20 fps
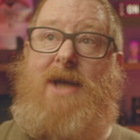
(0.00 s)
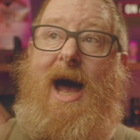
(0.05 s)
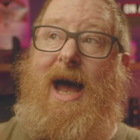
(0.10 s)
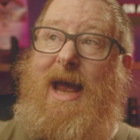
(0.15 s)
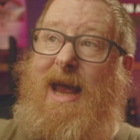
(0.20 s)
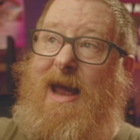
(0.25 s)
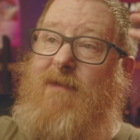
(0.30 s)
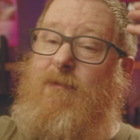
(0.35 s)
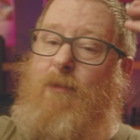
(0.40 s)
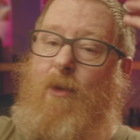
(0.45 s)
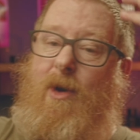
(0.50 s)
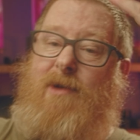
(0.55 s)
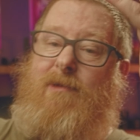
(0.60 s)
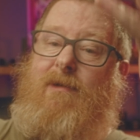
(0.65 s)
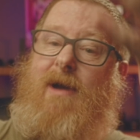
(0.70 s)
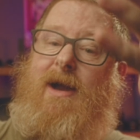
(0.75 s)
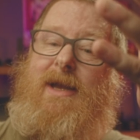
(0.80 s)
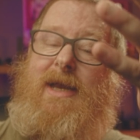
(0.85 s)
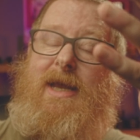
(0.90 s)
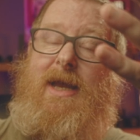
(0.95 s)
I have one
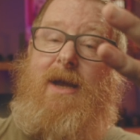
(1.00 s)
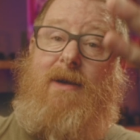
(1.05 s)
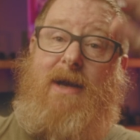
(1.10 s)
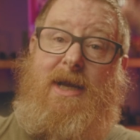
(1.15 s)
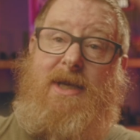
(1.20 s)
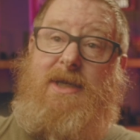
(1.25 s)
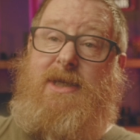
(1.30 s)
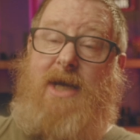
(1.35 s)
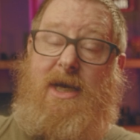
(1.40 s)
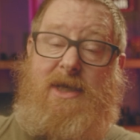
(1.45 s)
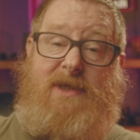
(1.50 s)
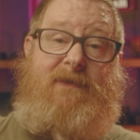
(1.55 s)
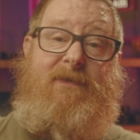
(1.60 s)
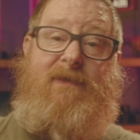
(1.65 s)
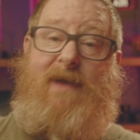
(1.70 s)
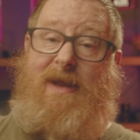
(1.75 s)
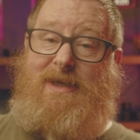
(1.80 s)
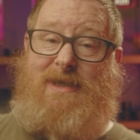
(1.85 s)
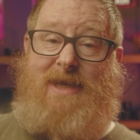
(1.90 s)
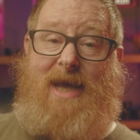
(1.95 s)
right here. It does
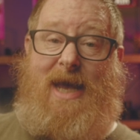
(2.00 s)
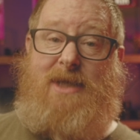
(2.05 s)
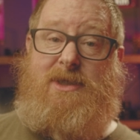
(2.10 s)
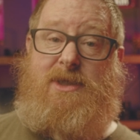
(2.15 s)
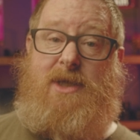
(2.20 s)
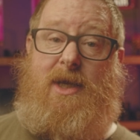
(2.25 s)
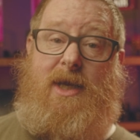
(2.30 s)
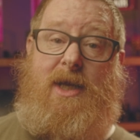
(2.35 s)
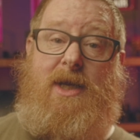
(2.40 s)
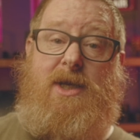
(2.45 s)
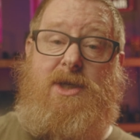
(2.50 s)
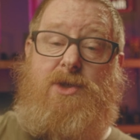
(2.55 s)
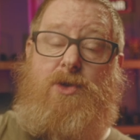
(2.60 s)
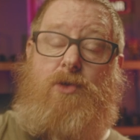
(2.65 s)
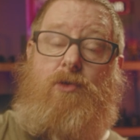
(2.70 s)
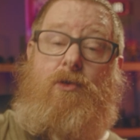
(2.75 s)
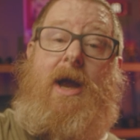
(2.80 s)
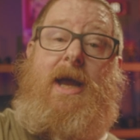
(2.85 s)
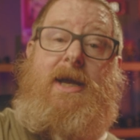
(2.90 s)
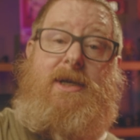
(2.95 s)
fantastic. It is
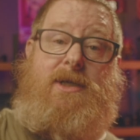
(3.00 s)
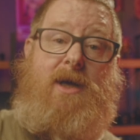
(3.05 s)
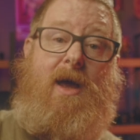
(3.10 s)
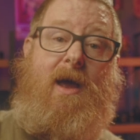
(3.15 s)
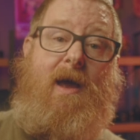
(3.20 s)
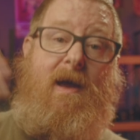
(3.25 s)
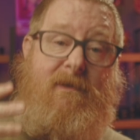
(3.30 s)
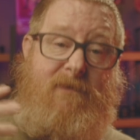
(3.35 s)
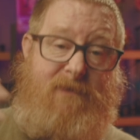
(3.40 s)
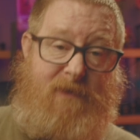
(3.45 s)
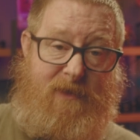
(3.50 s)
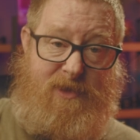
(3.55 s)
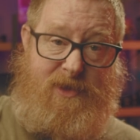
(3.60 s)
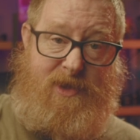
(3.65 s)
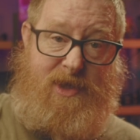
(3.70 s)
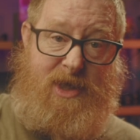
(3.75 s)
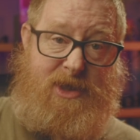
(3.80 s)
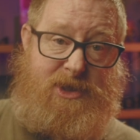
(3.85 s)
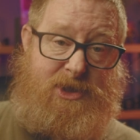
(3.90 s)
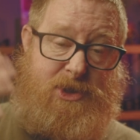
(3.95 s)
great for
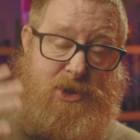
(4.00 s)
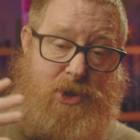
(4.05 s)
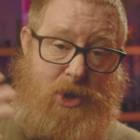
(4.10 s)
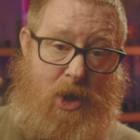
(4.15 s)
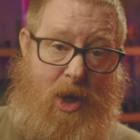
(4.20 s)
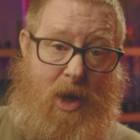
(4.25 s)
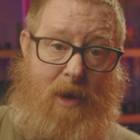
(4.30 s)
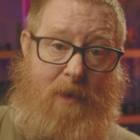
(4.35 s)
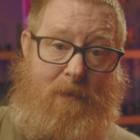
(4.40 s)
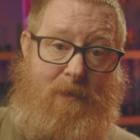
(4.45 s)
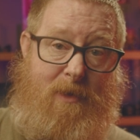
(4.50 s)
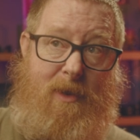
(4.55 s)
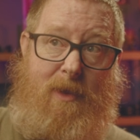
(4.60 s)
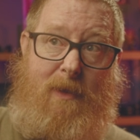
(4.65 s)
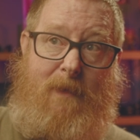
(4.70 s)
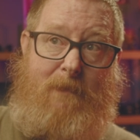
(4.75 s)
this job.